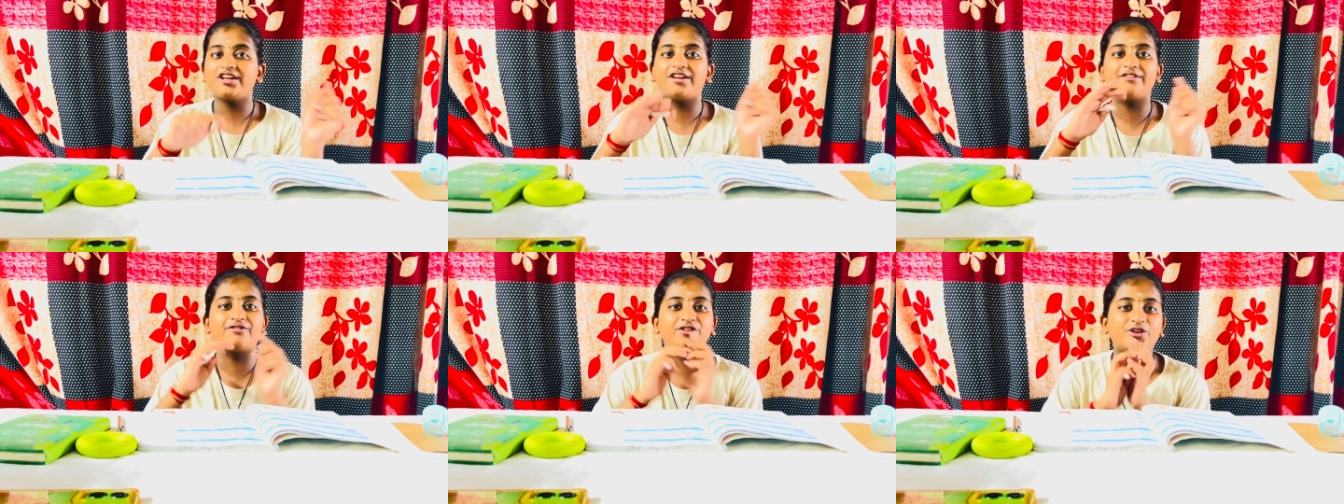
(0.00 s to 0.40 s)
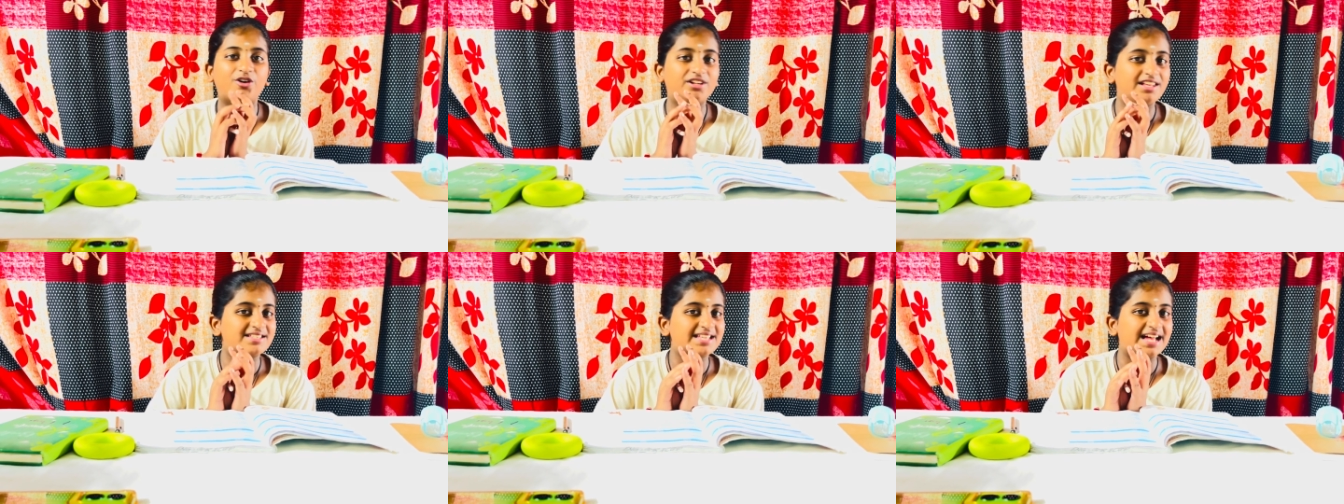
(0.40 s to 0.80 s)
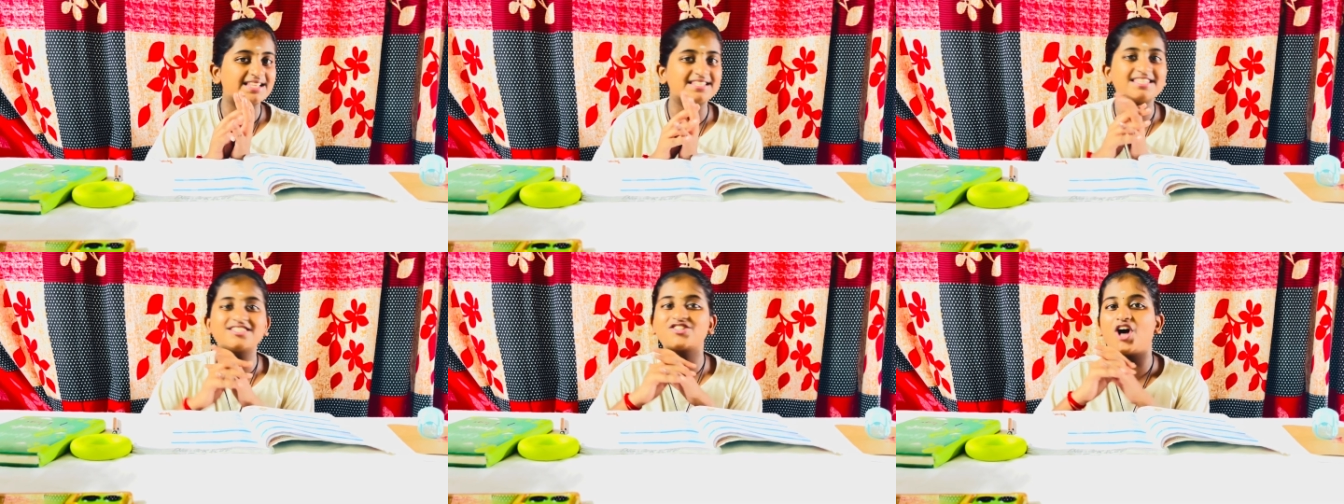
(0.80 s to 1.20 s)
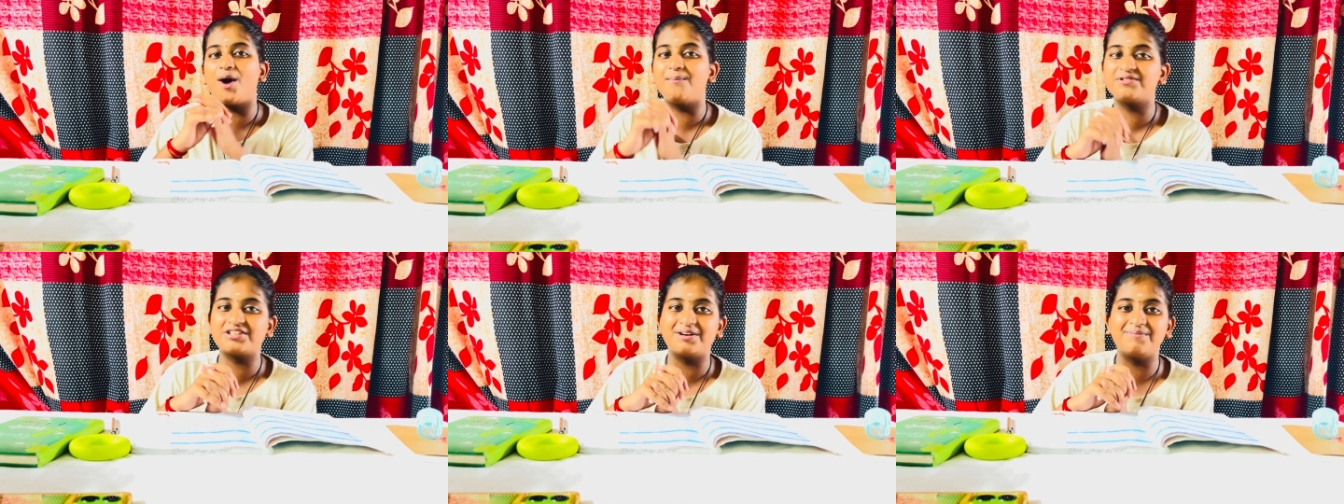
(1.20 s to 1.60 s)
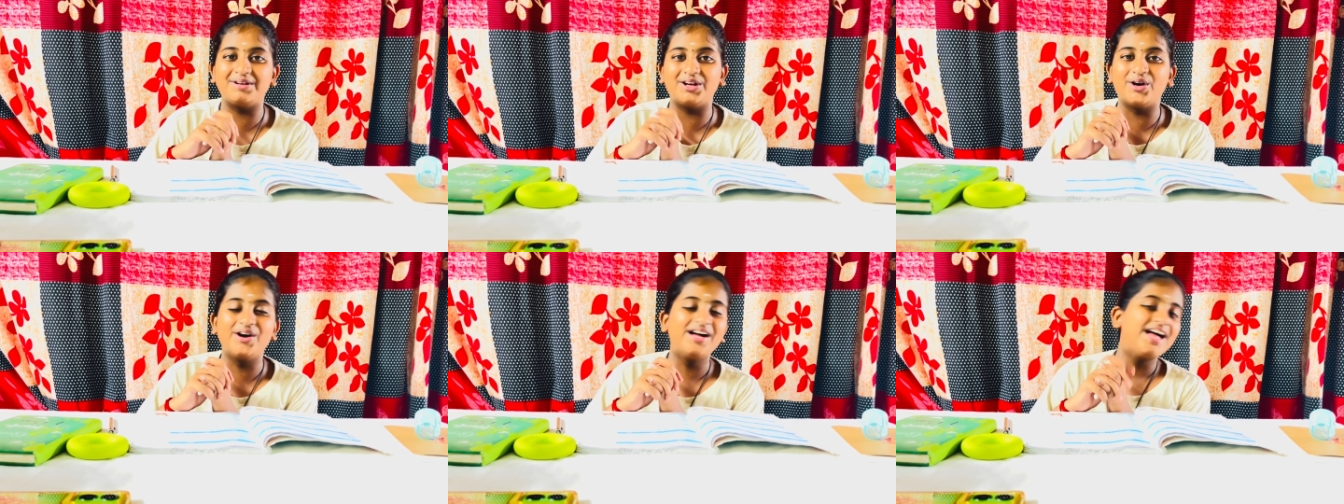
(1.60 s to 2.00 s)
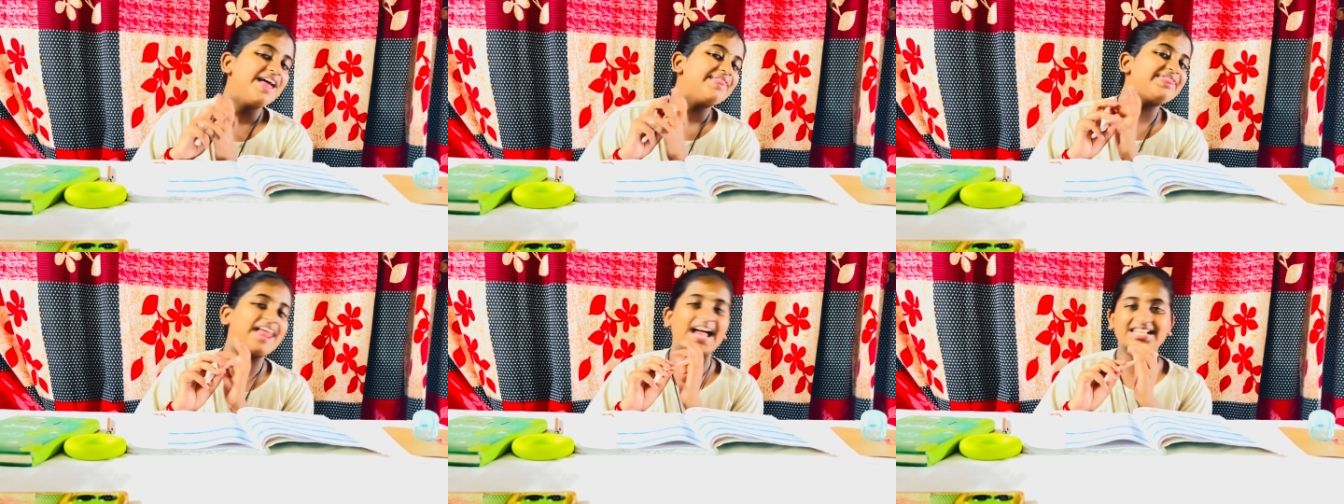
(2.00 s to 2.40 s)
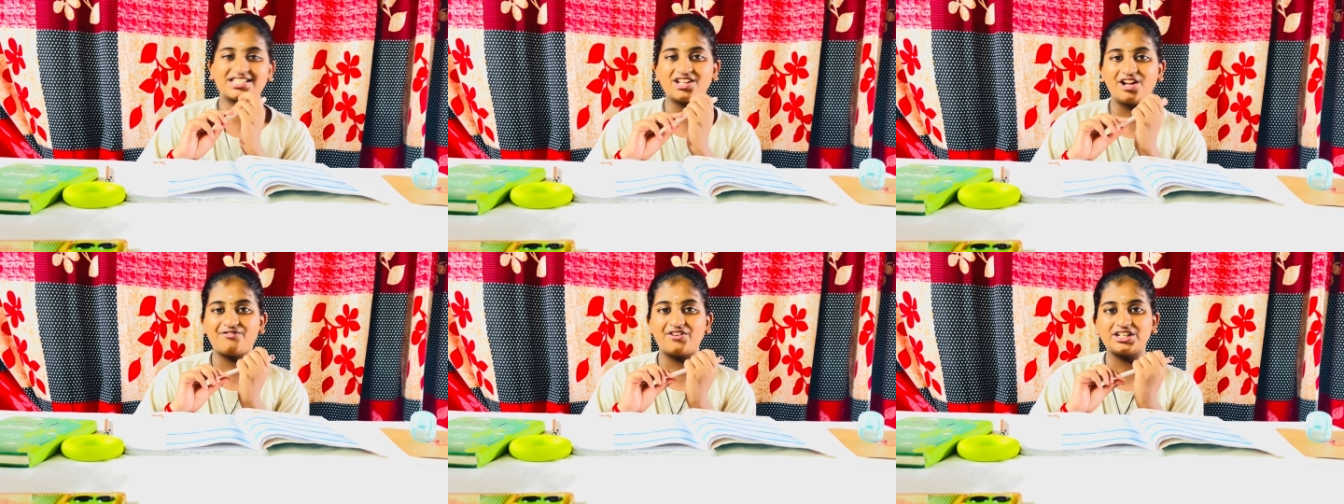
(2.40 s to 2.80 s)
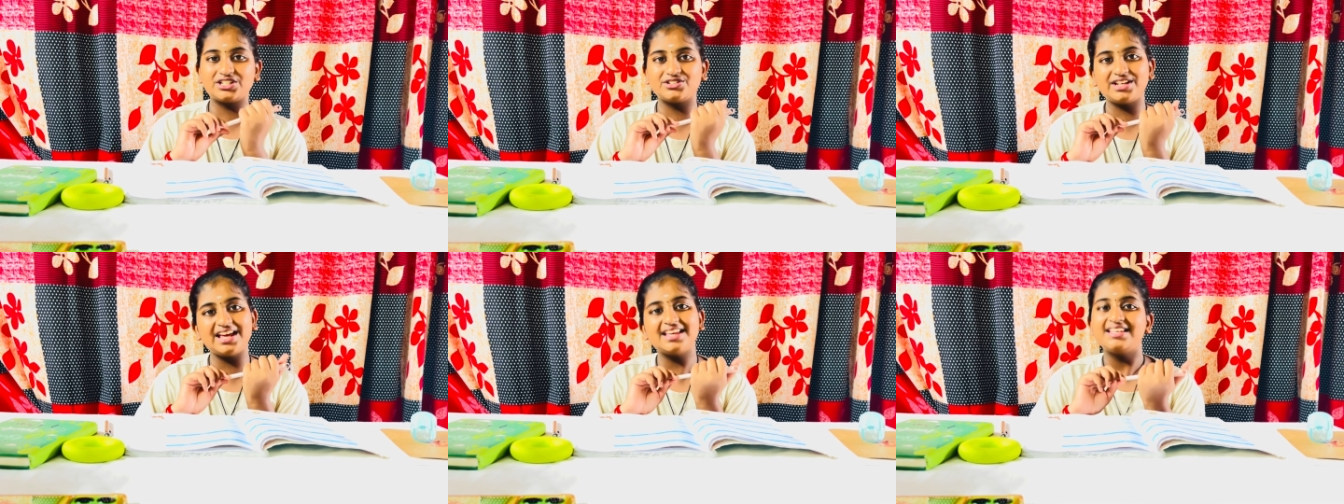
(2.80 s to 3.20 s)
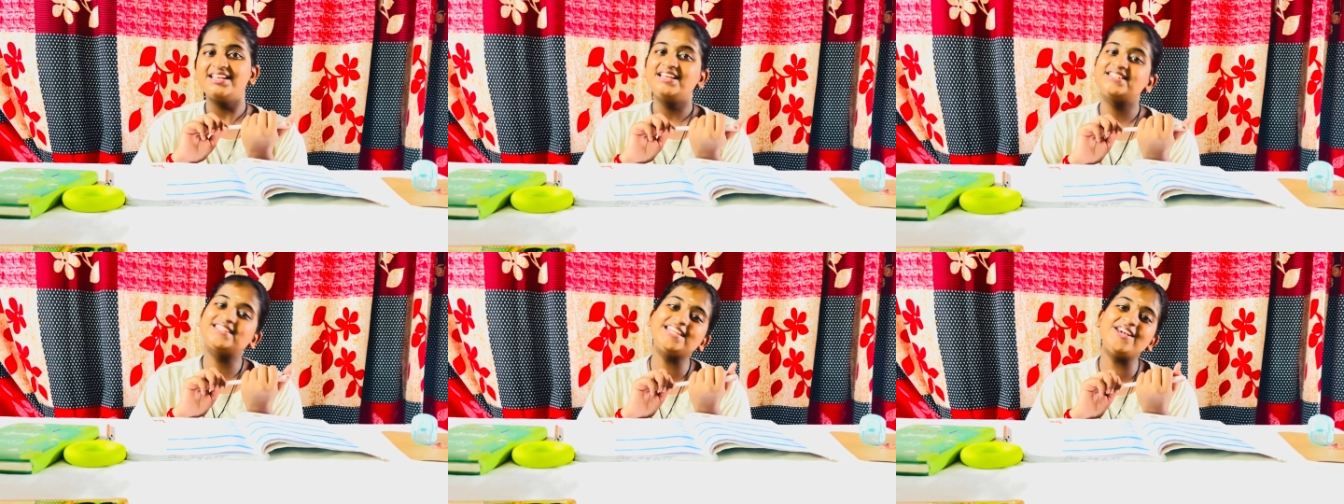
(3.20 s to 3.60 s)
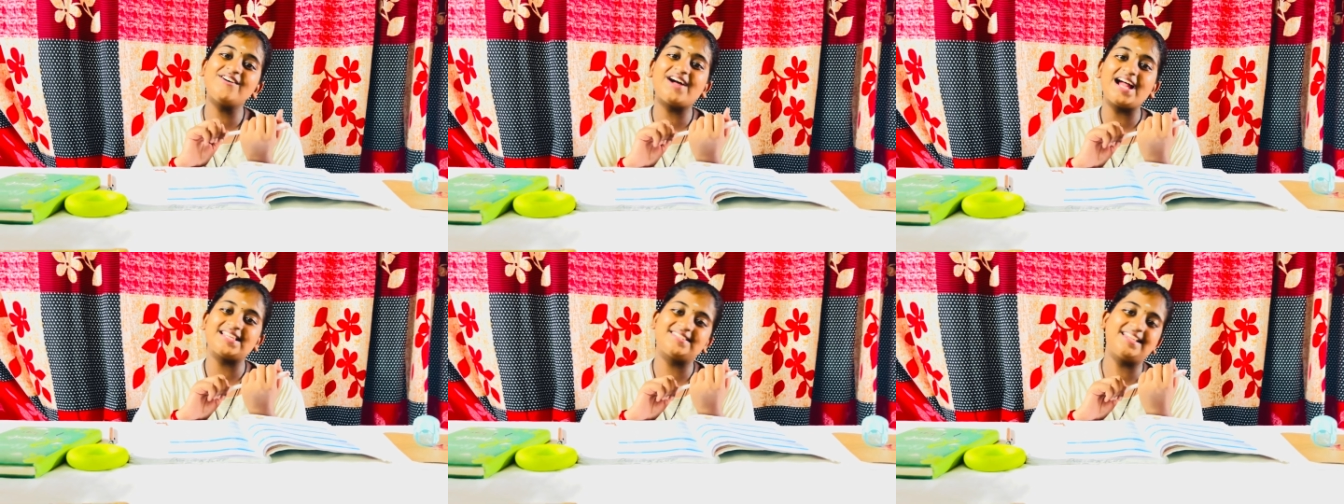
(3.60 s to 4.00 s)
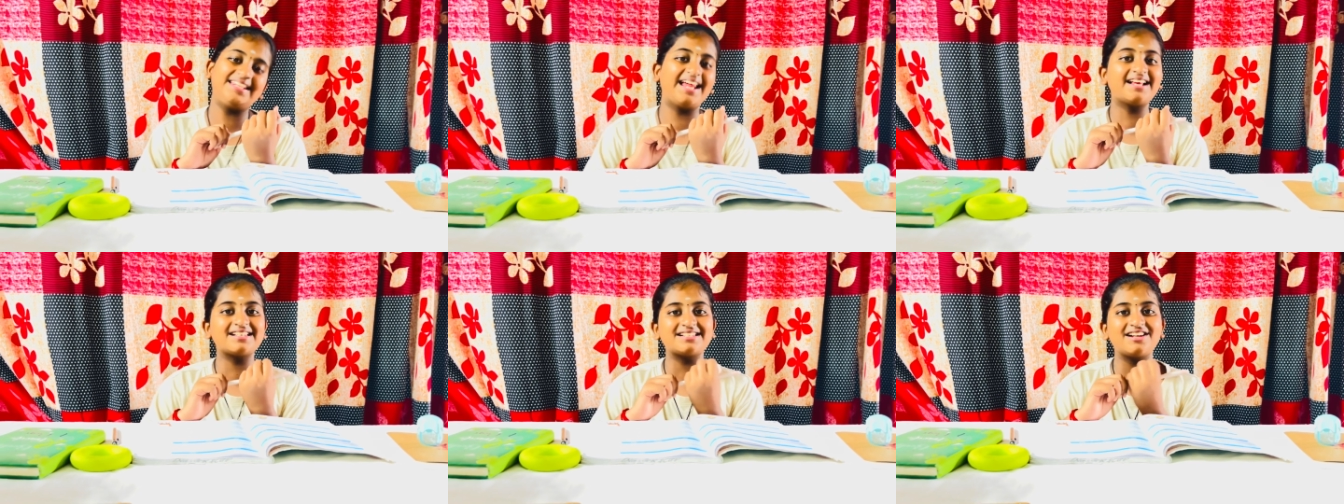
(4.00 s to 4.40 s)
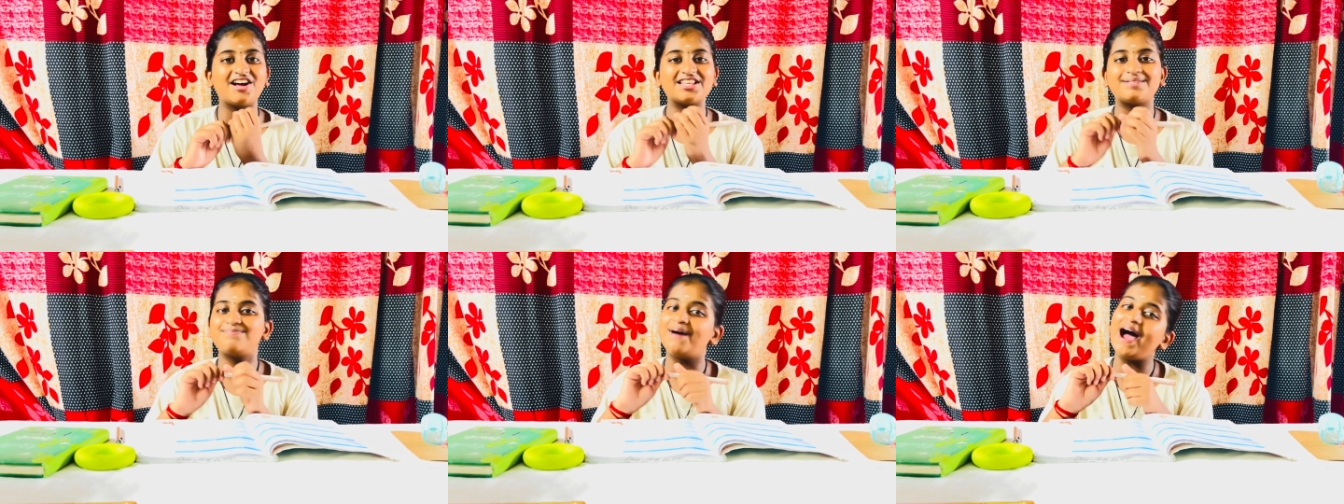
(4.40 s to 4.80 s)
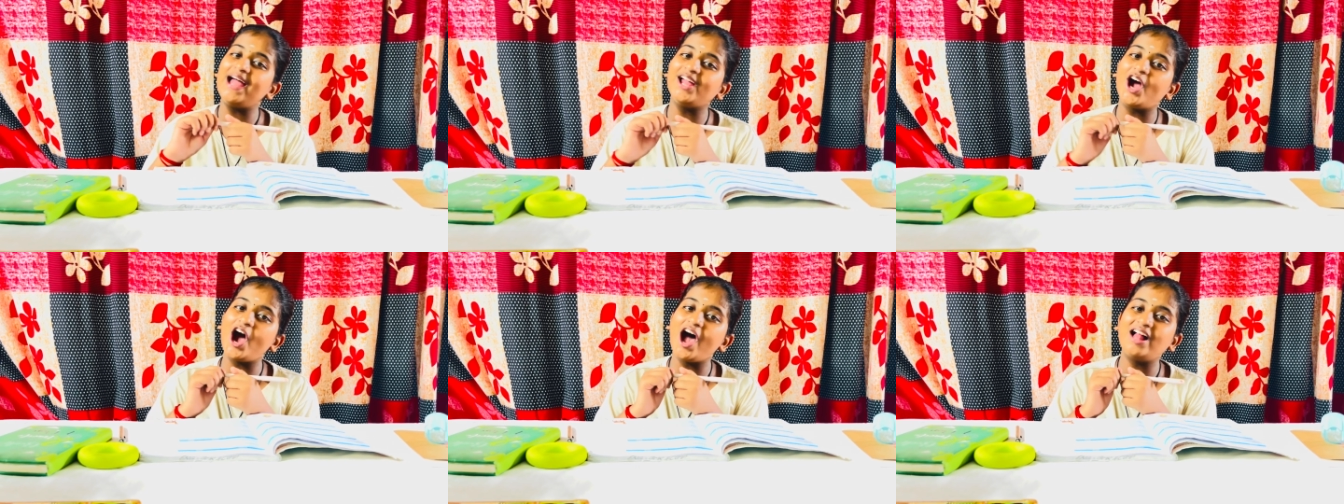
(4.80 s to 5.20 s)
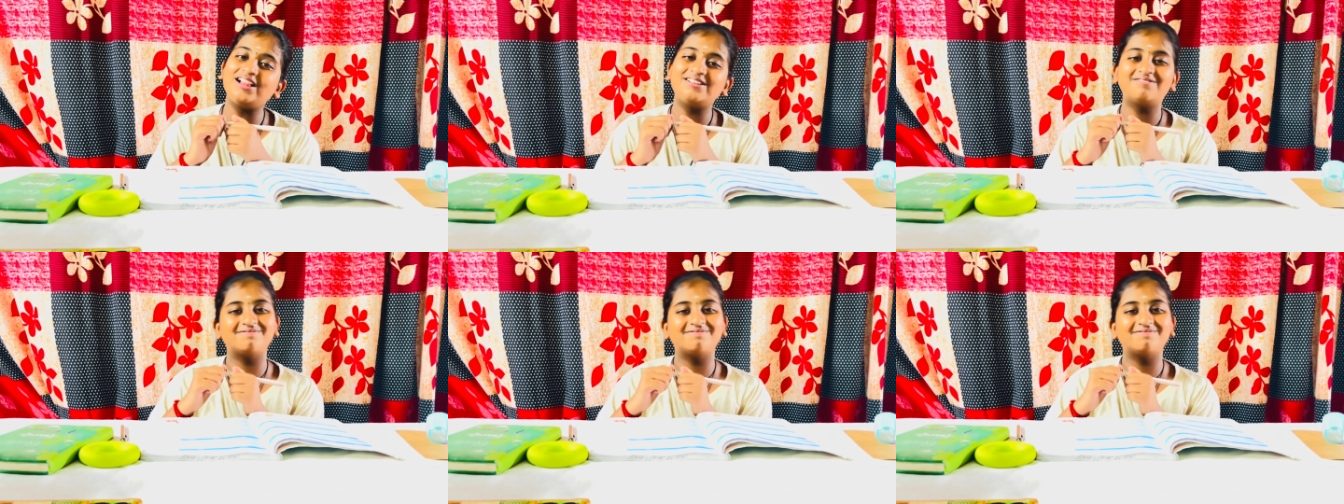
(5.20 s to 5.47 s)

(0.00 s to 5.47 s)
If you know these answers, comment down below. That's all for today. See you guys in the next class. Bye all.